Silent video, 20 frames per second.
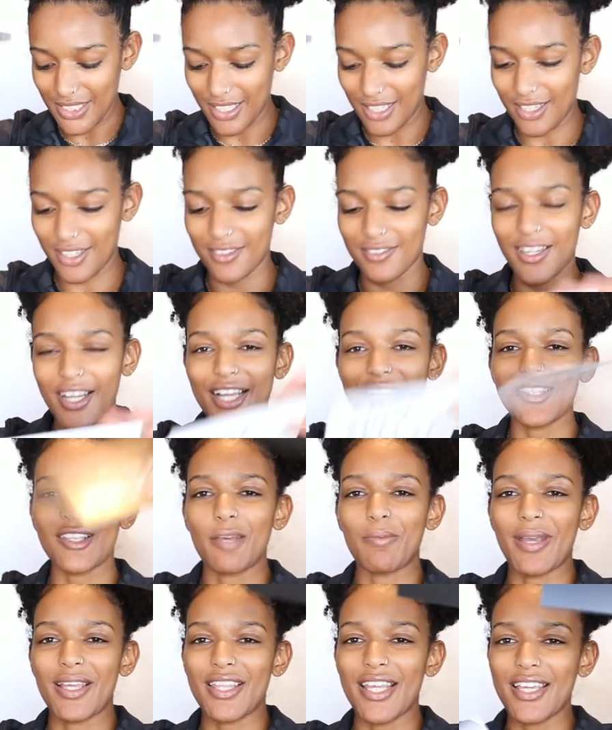All right, so I
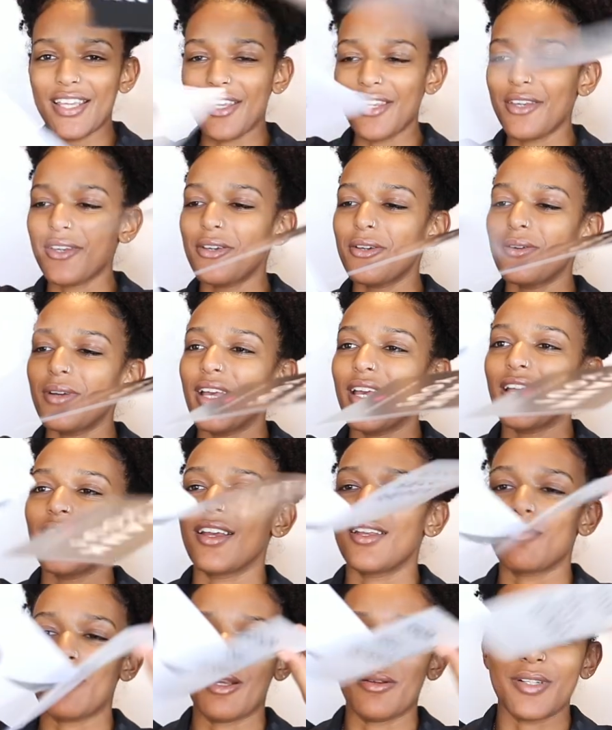have my thank you
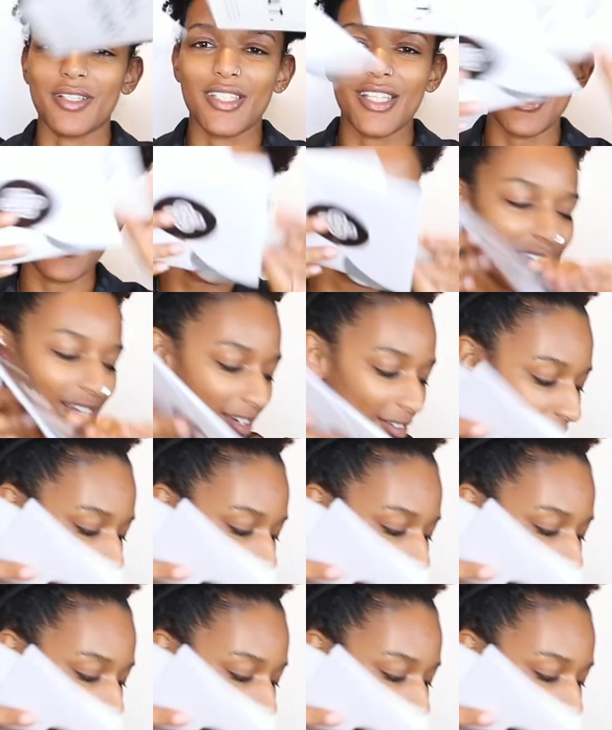and my receipt stuff.